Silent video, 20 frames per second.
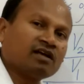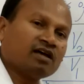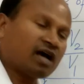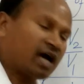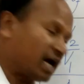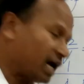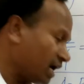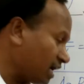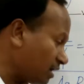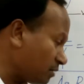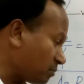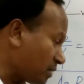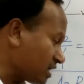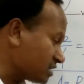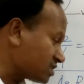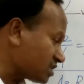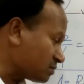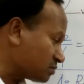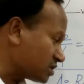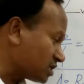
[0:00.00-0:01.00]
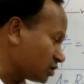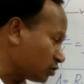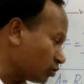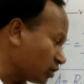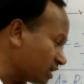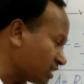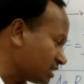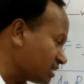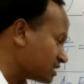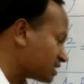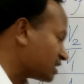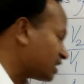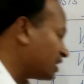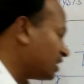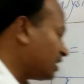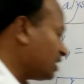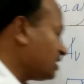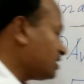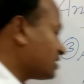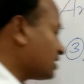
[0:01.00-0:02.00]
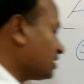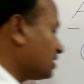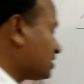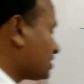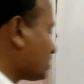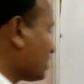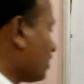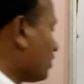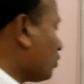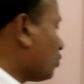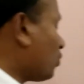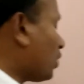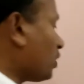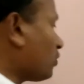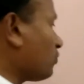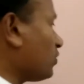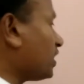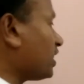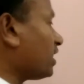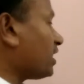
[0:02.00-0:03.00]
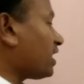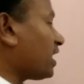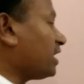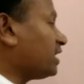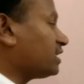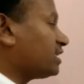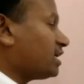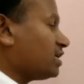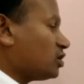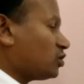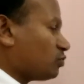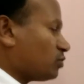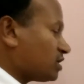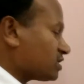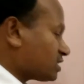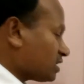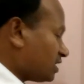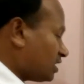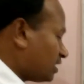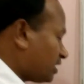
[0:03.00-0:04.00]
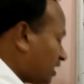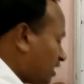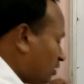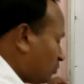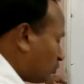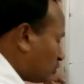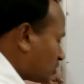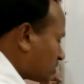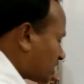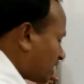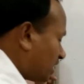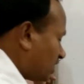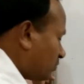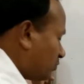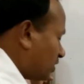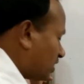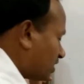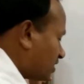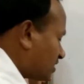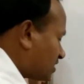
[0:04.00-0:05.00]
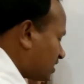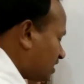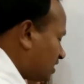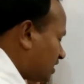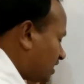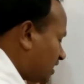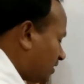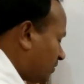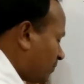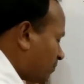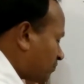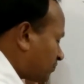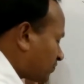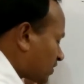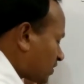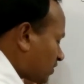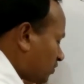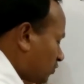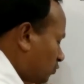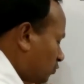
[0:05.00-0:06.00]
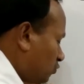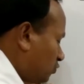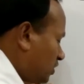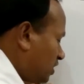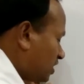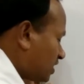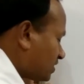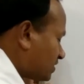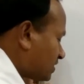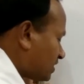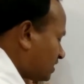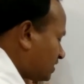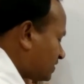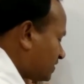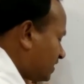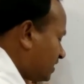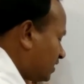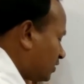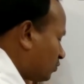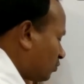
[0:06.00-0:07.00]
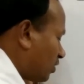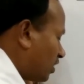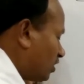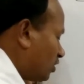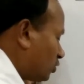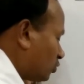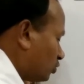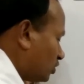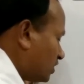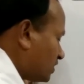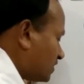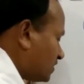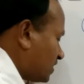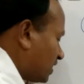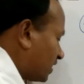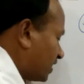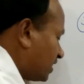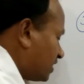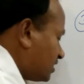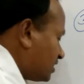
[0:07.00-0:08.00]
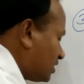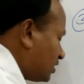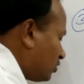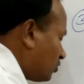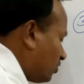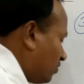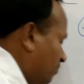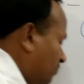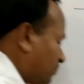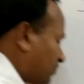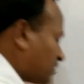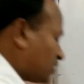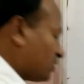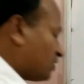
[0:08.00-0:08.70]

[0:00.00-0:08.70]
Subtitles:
And by substituting these conditions, what we can write the equation in the input side? We can see that Vs is equal to, this is again 0.